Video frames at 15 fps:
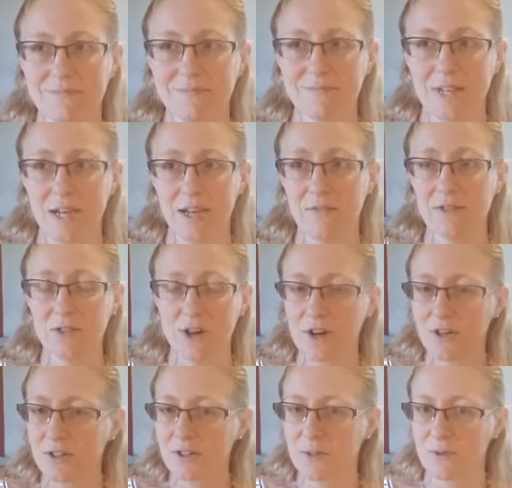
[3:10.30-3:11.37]
I haven't
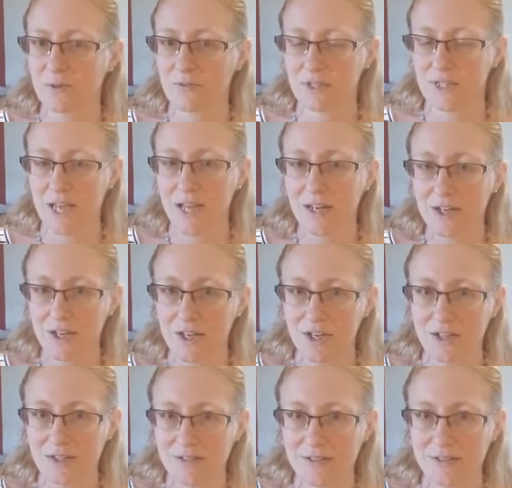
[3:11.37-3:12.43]
talked to in over 10
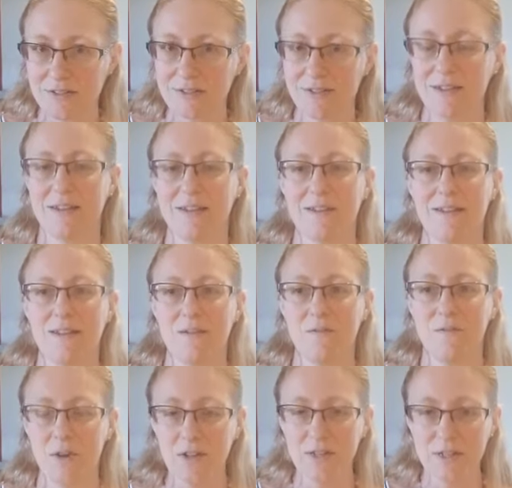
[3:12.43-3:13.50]
years
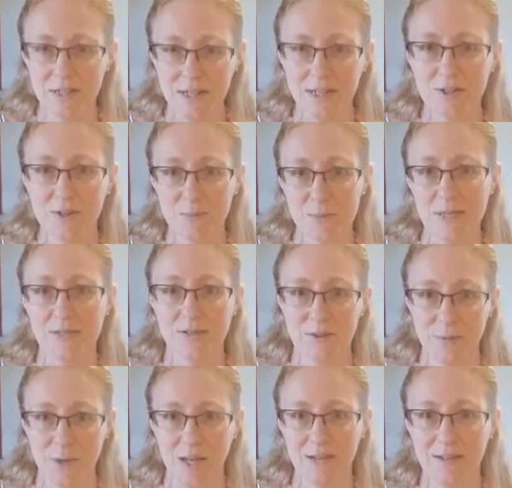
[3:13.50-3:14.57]
felt the need to message
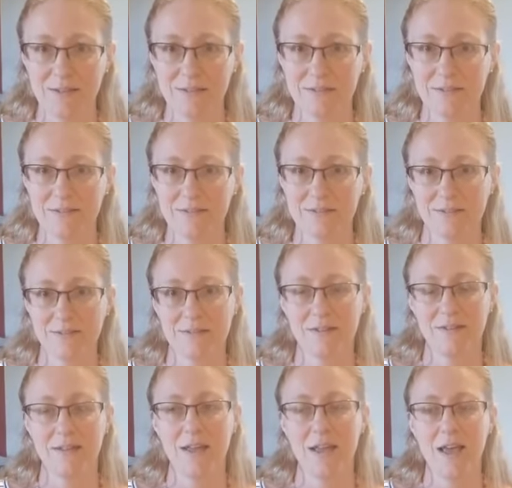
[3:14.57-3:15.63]
me
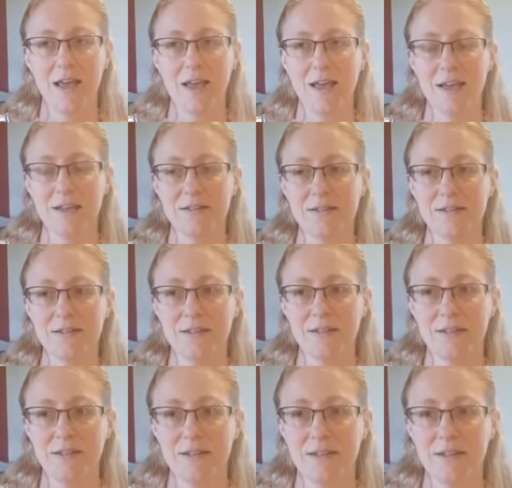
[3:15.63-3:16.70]
and
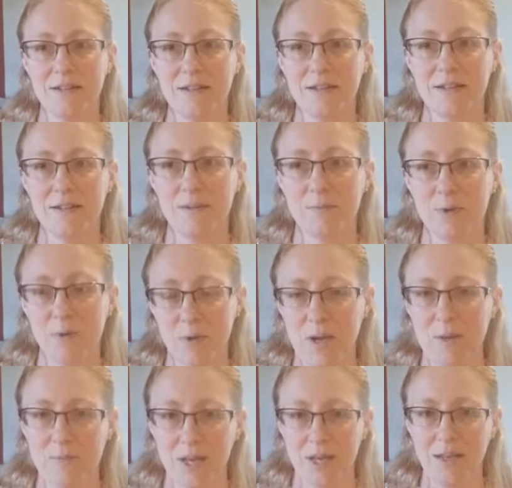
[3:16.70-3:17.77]
berate
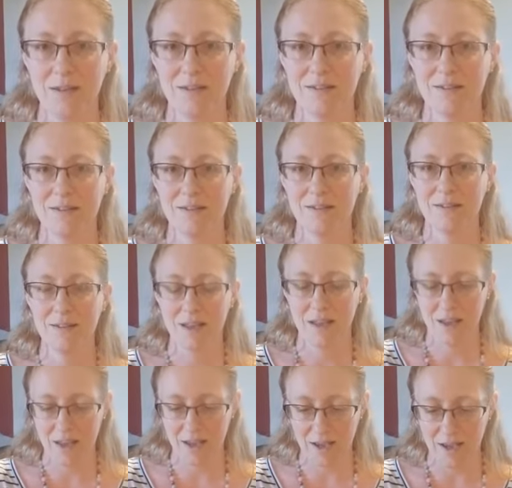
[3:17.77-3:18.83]
me
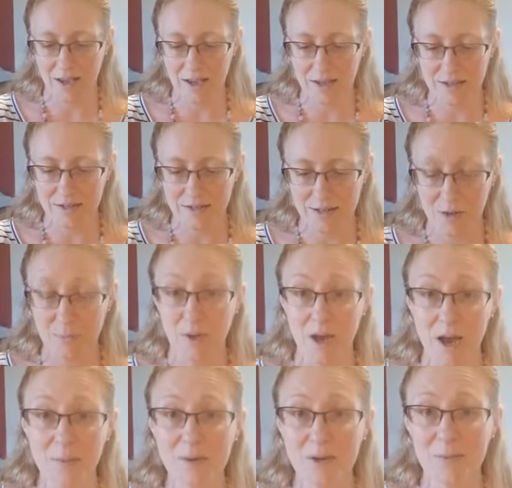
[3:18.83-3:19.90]
and tell me
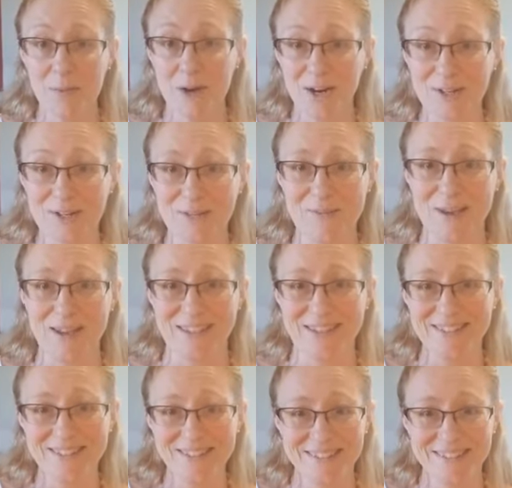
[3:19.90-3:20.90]
I'm an embarrassment,